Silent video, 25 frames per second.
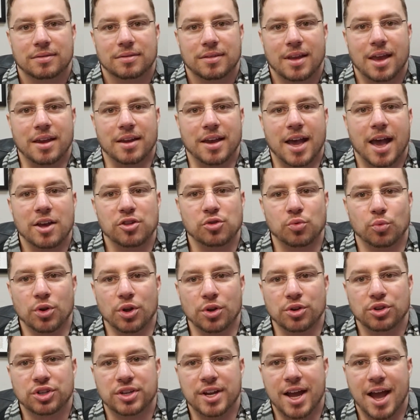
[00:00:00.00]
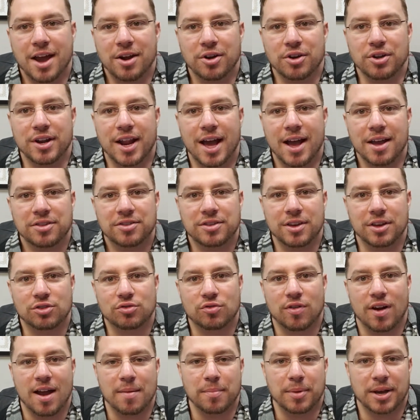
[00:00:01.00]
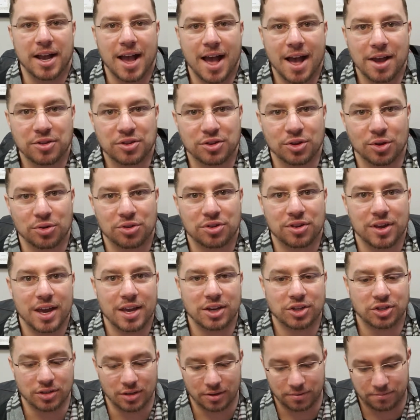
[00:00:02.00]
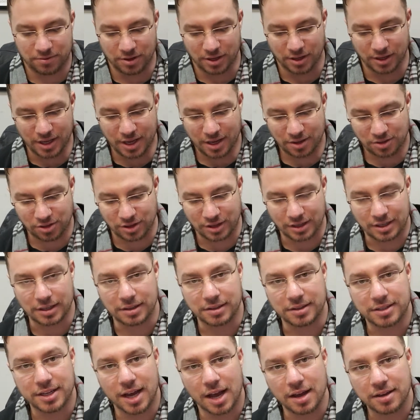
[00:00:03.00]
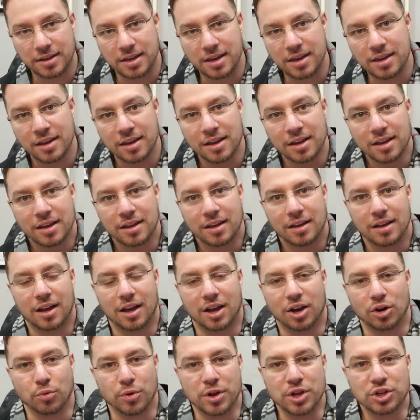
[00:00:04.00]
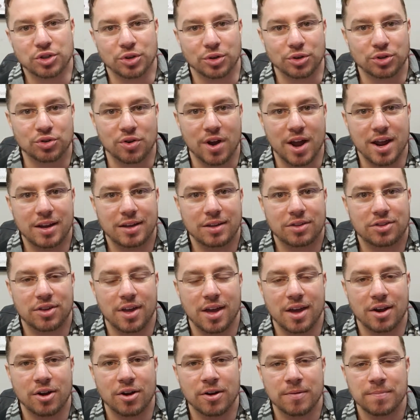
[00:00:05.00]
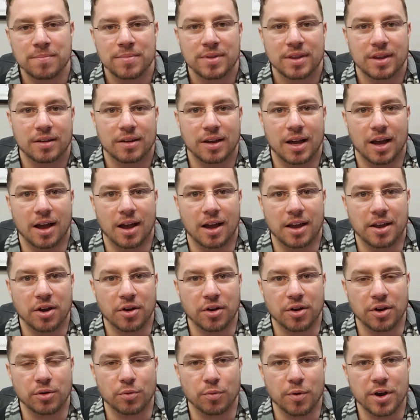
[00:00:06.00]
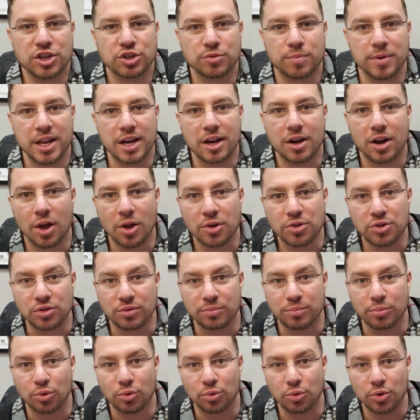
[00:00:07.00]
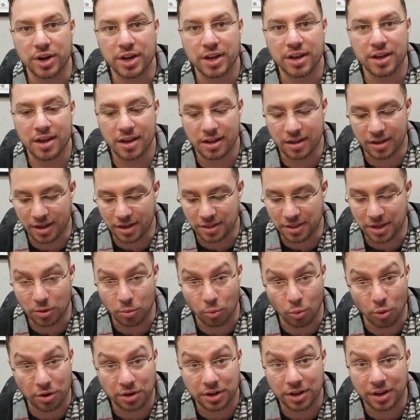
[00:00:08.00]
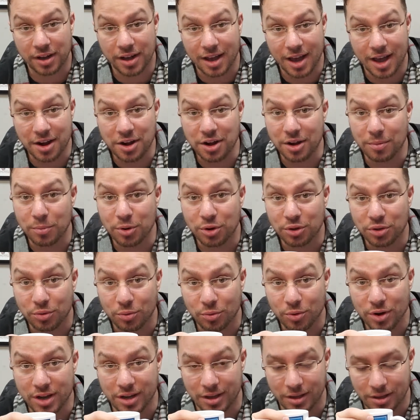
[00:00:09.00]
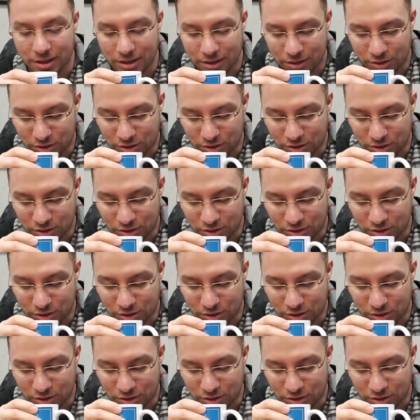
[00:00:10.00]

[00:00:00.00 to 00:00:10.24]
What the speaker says: Hey guys, Will Schneider, United States Krav Maga Association affiliates in Kentucky, Regional Training Center here in Richmond and also in Berea, and then working on number 3.